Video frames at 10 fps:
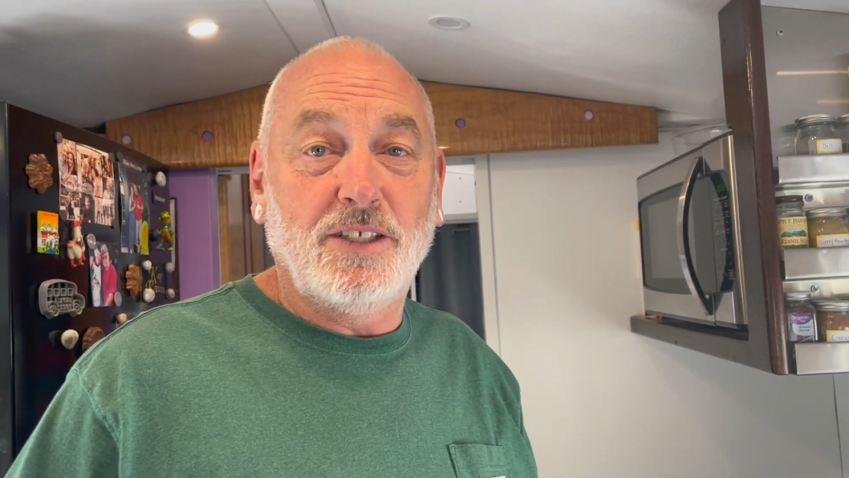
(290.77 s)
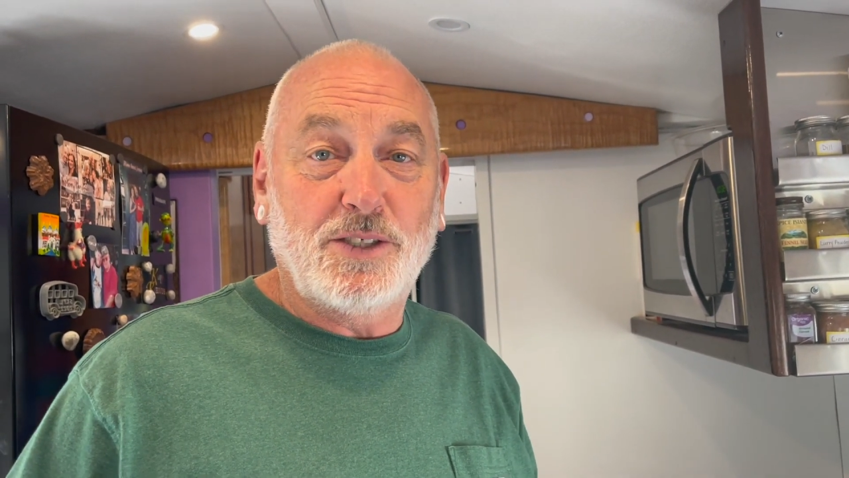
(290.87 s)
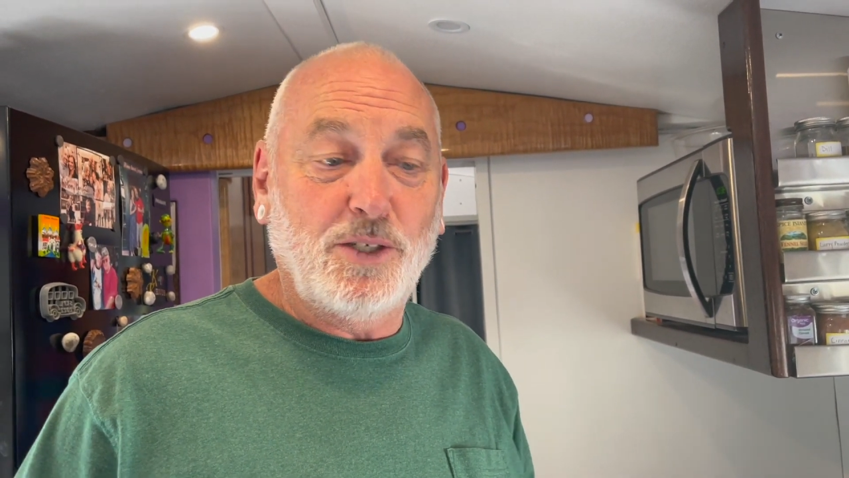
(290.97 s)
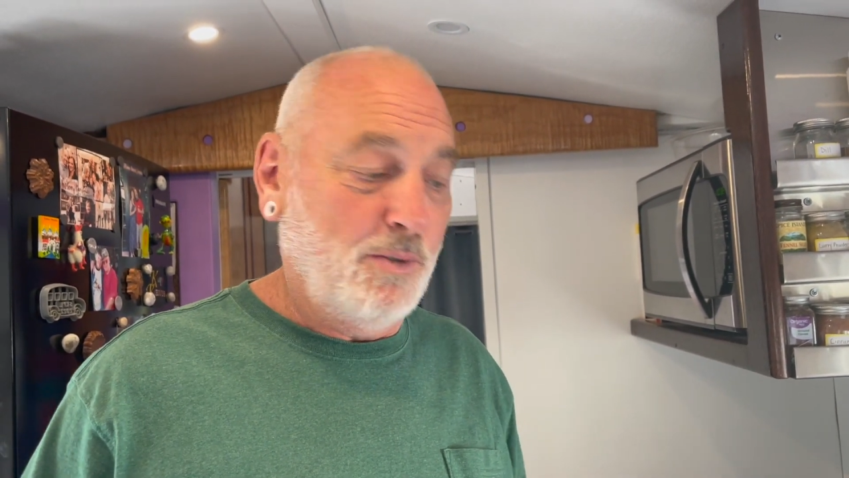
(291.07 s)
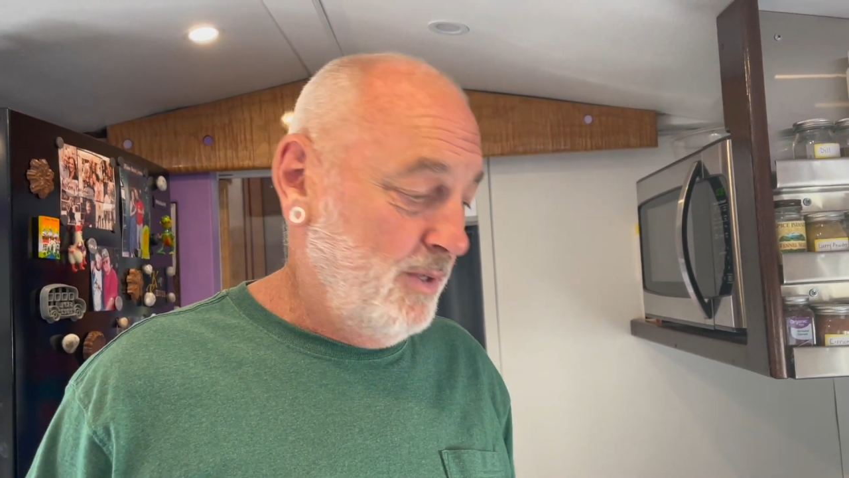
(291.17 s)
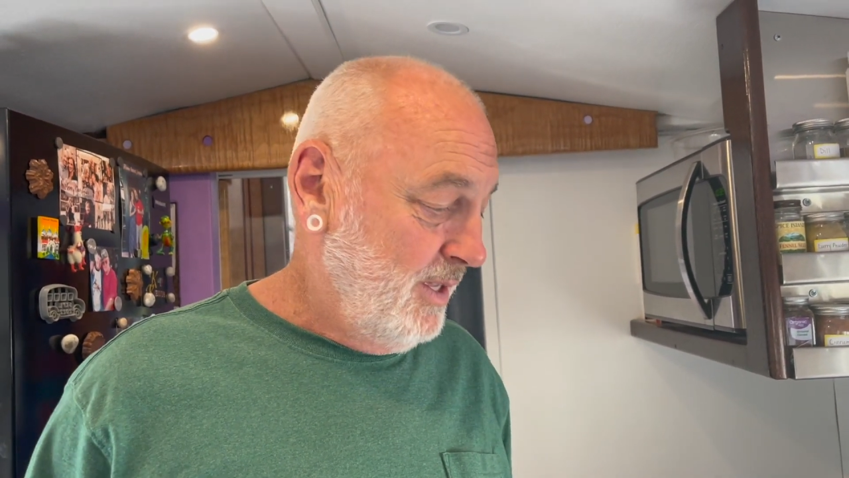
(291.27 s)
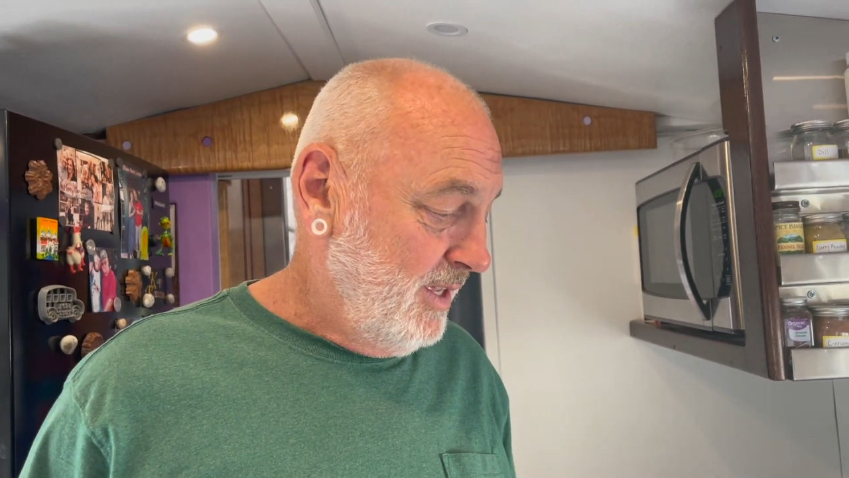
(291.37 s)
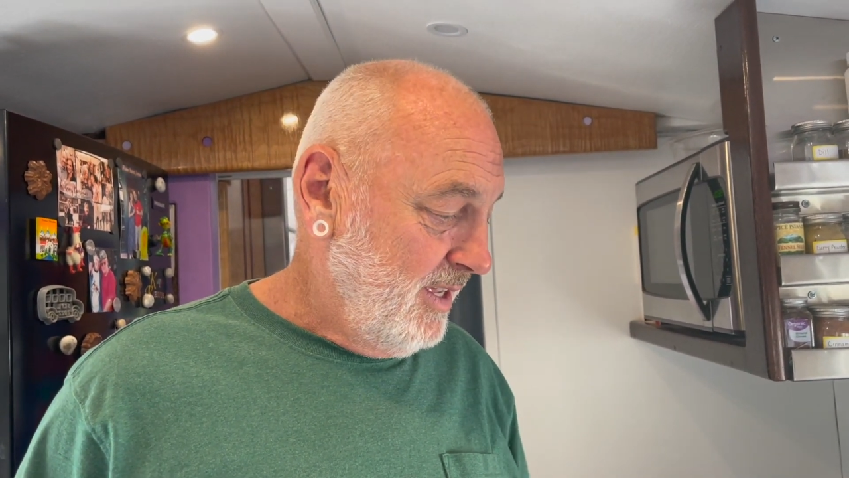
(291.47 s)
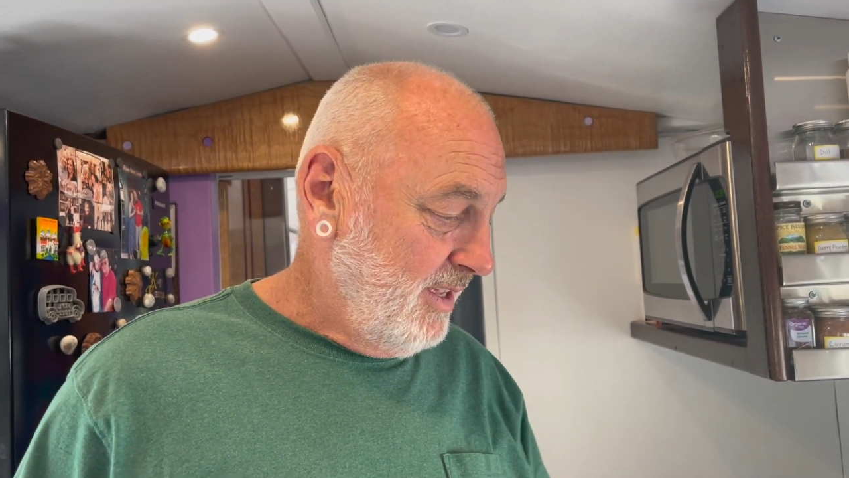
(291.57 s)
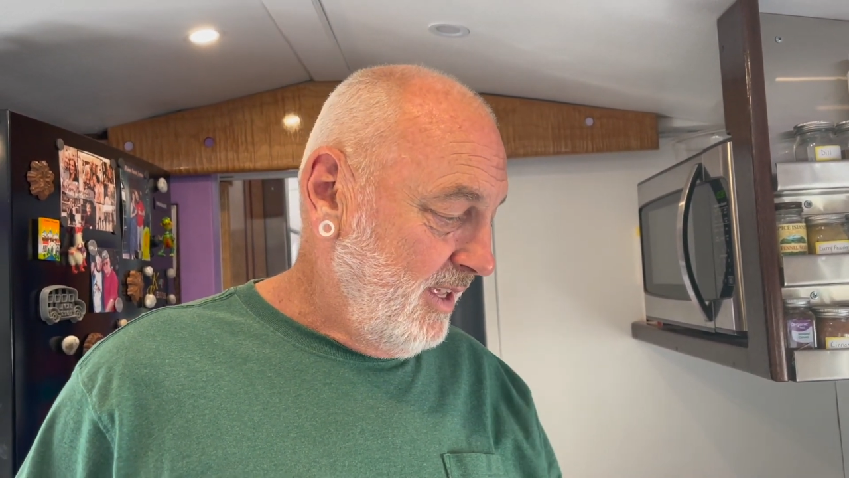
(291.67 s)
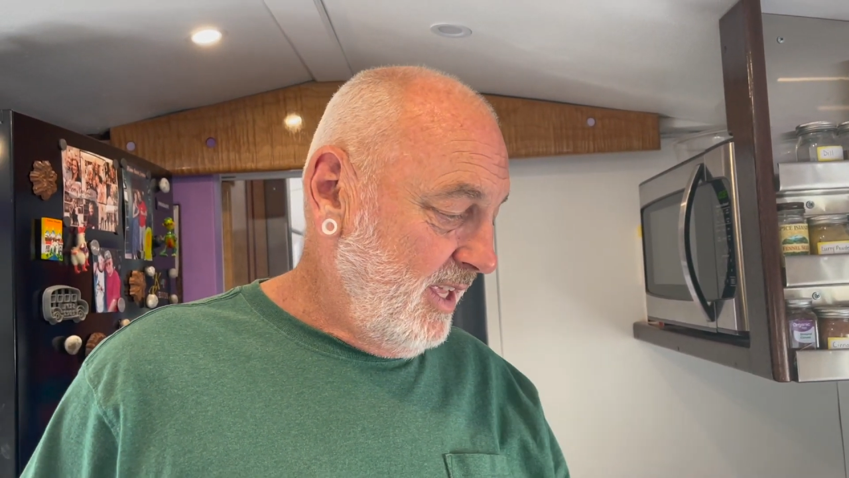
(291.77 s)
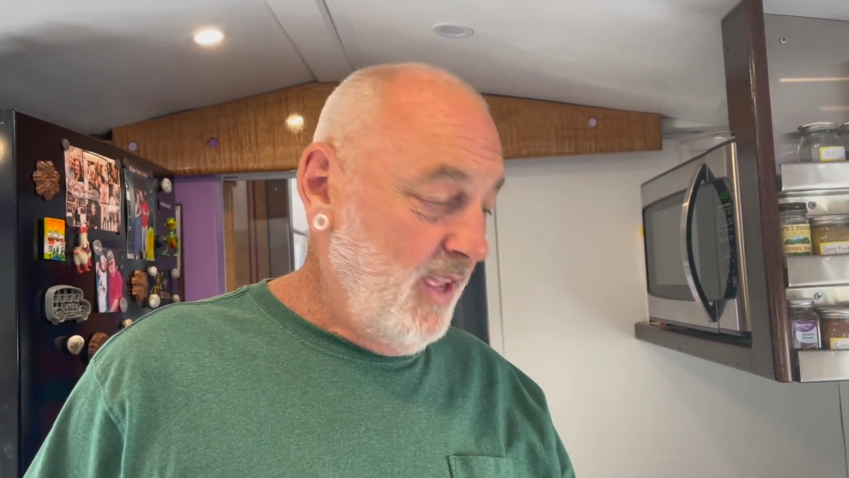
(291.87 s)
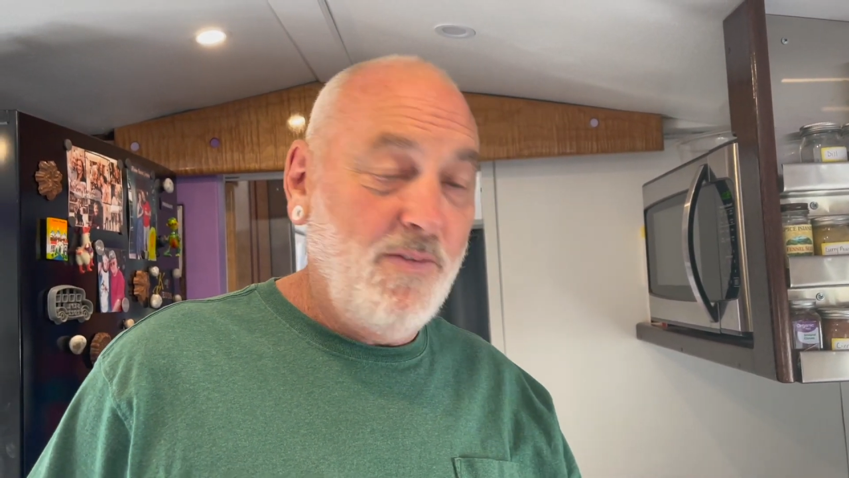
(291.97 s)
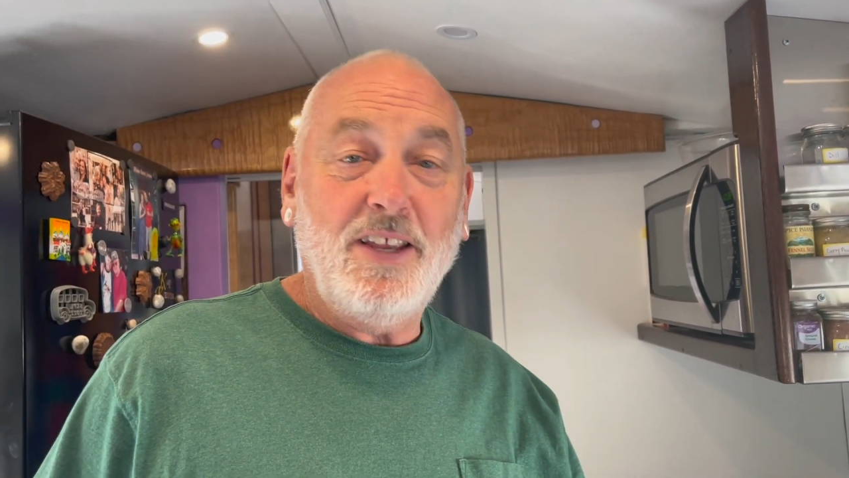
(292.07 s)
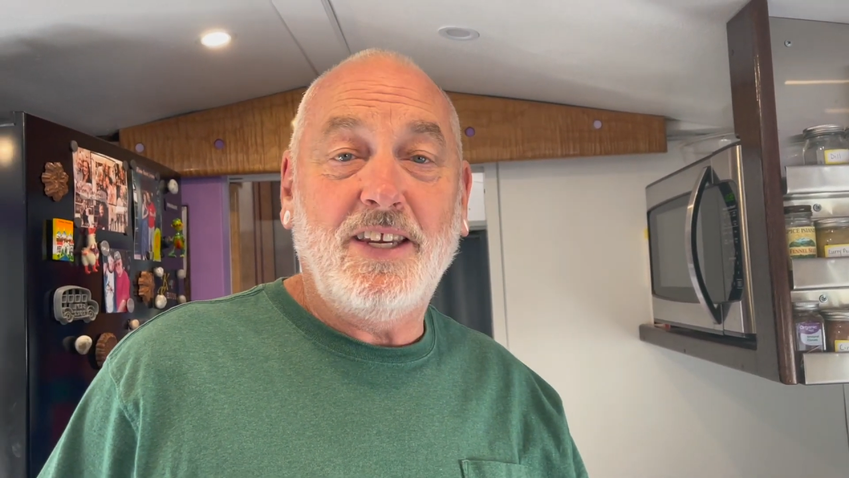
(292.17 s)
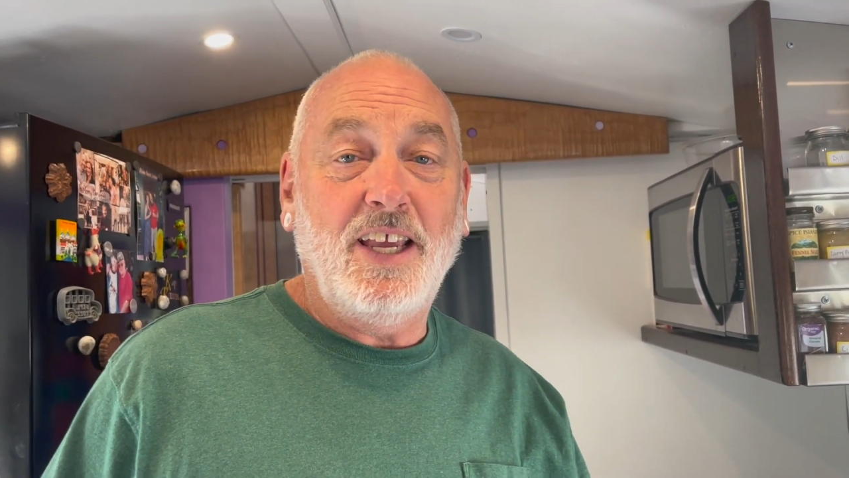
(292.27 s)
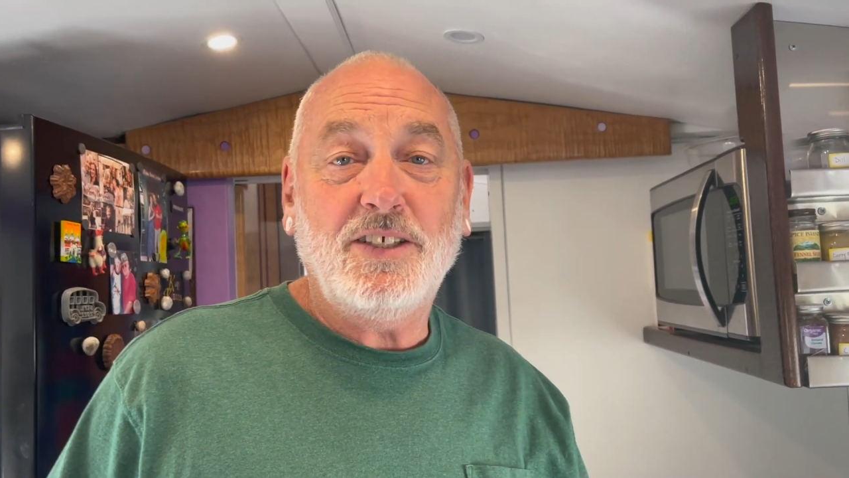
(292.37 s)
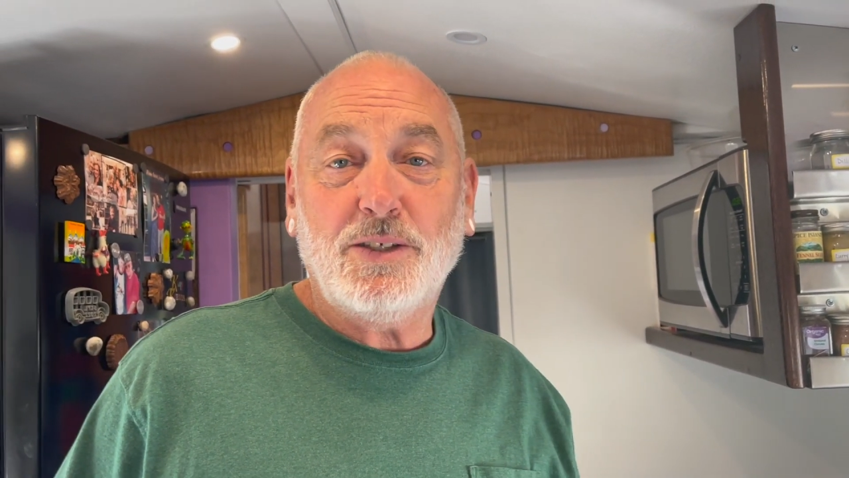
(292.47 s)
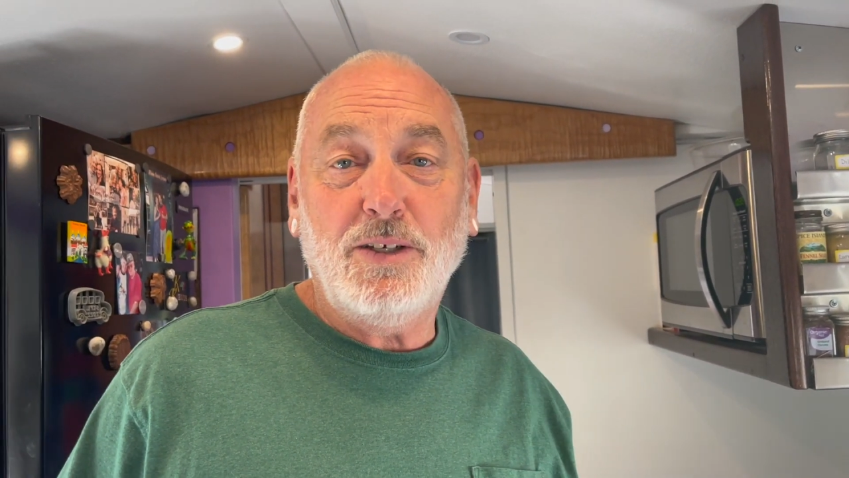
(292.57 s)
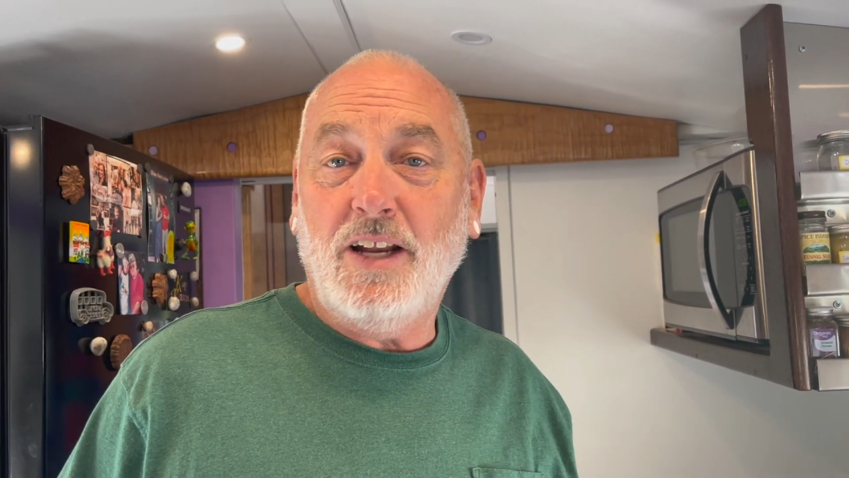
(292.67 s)
So if it
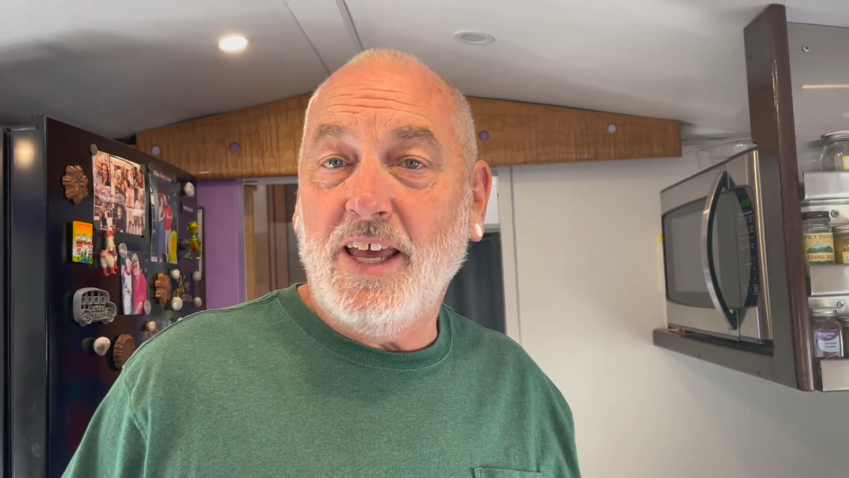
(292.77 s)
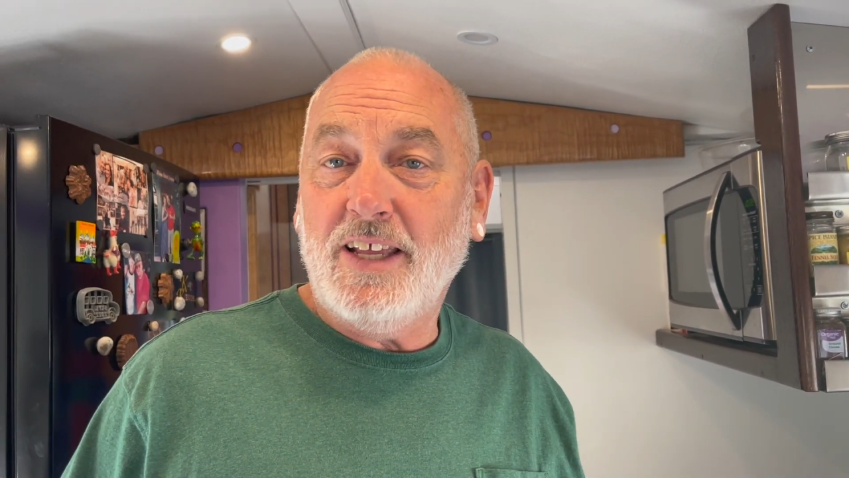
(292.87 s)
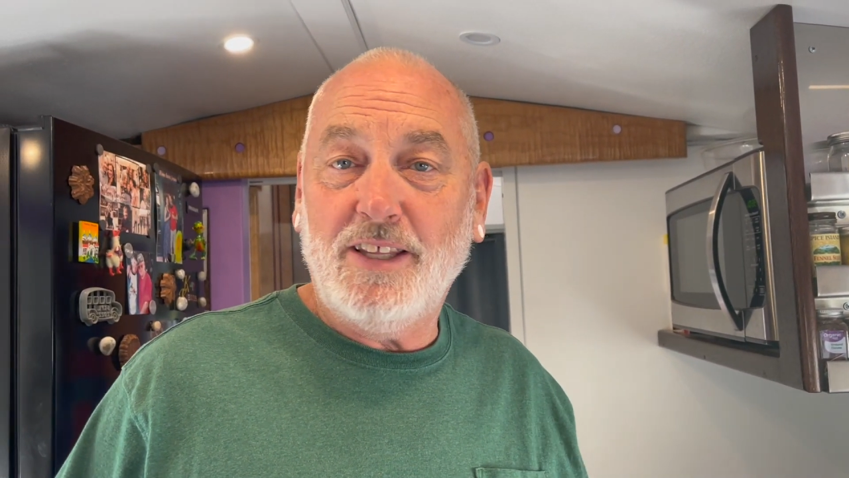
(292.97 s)
tastes good like